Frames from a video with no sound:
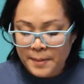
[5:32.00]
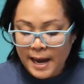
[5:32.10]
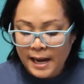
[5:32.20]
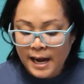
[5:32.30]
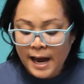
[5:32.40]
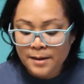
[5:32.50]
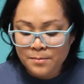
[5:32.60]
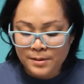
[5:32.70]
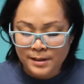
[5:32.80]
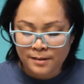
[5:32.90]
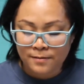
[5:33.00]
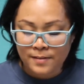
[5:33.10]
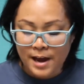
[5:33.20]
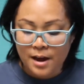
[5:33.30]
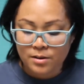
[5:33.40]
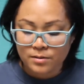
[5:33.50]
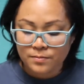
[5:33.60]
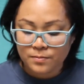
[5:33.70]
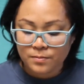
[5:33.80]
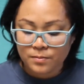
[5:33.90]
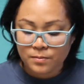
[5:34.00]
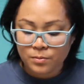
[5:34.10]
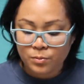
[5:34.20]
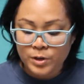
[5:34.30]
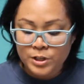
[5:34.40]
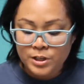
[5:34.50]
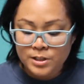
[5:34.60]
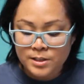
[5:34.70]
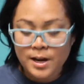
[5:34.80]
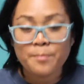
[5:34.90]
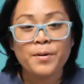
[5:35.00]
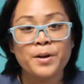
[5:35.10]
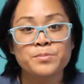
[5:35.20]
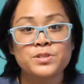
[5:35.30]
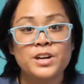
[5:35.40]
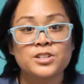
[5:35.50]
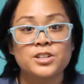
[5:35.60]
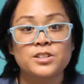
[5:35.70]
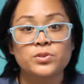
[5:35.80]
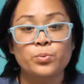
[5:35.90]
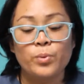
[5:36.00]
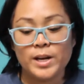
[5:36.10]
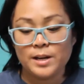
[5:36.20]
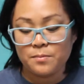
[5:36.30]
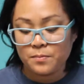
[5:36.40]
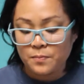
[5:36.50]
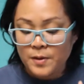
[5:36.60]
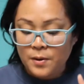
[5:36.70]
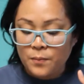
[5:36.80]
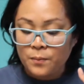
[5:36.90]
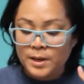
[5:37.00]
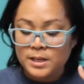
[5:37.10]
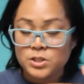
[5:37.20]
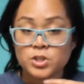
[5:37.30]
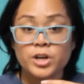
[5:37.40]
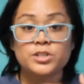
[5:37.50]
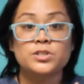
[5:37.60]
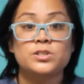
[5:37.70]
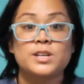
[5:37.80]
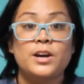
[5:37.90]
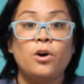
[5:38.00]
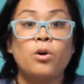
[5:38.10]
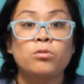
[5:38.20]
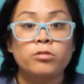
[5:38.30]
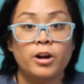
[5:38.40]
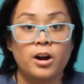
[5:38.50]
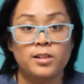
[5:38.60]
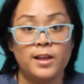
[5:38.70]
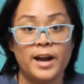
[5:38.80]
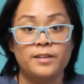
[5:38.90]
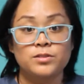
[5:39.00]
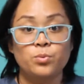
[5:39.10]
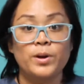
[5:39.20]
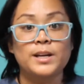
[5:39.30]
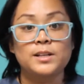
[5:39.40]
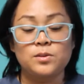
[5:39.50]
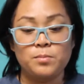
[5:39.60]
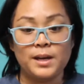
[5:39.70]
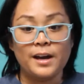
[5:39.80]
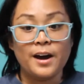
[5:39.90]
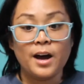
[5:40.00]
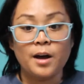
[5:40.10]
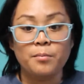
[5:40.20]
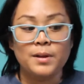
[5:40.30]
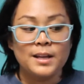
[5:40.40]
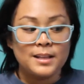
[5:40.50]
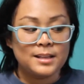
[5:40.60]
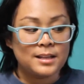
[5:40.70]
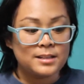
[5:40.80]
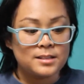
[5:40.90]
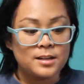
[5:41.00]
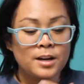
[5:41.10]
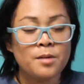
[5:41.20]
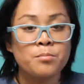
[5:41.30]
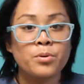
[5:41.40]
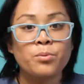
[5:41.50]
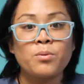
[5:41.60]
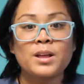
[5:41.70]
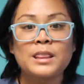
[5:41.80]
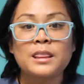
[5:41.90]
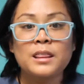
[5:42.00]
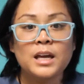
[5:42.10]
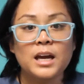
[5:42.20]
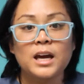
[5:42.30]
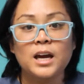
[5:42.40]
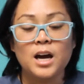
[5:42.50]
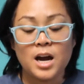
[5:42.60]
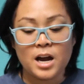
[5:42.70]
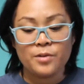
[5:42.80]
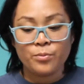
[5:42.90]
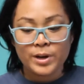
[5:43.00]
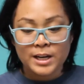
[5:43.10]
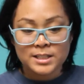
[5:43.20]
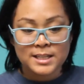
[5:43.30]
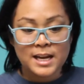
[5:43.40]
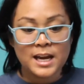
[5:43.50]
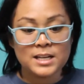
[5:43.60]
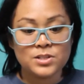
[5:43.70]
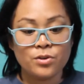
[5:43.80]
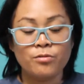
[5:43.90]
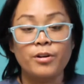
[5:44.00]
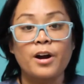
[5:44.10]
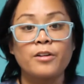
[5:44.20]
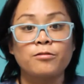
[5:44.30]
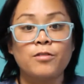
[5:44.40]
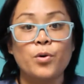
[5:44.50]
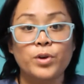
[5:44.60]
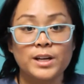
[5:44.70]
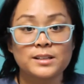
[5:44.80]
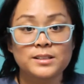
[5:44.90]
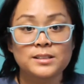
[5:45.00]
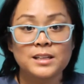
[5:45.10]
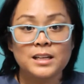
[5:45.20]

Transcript: And I believe that we should stop our obsessions when it when it starts to take over our lives, when it's become this number one thing, uh, when it takes over our focus,